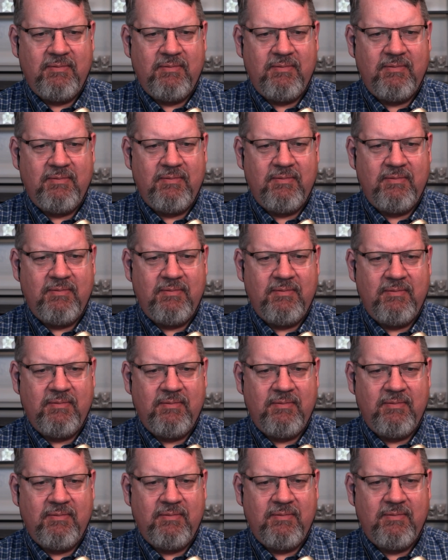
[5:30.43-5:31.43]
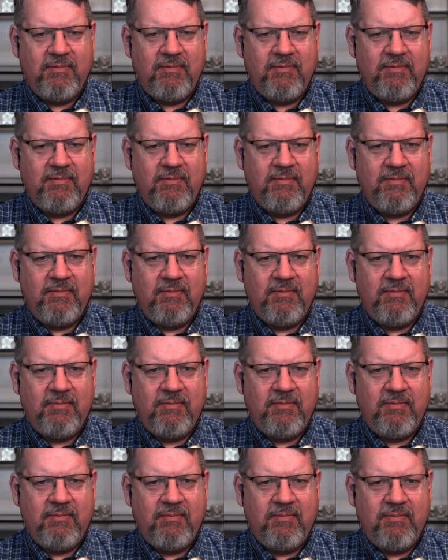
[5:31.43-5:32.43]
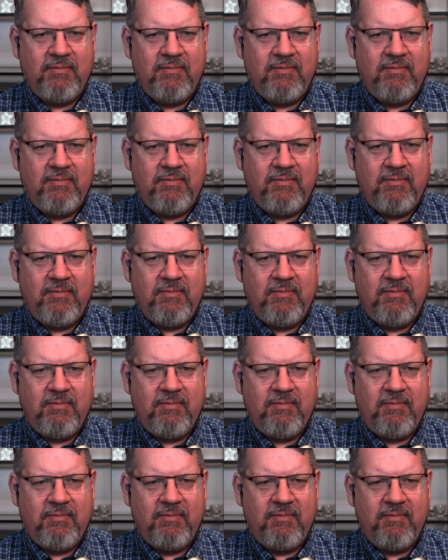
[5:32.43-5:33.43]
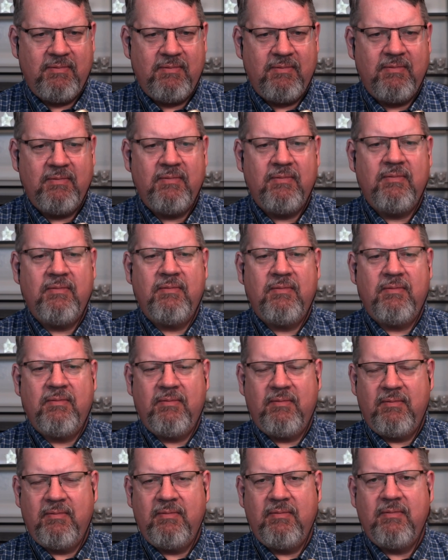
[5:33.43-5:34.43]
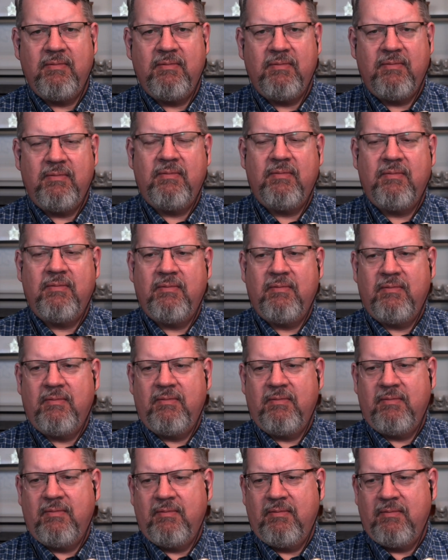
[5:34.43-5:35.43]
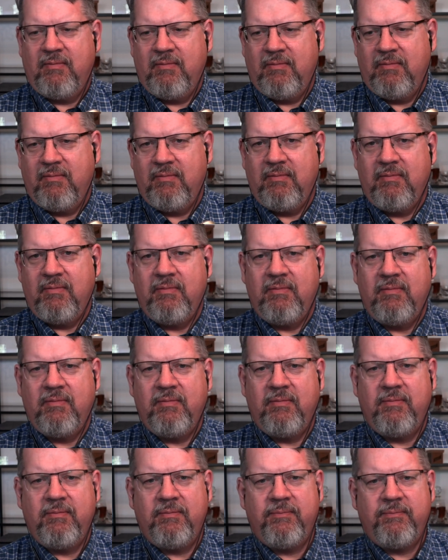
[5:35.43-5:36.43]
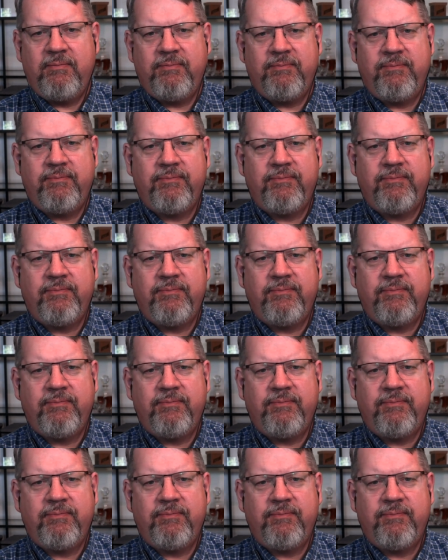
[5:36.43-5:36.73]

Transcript: (silent)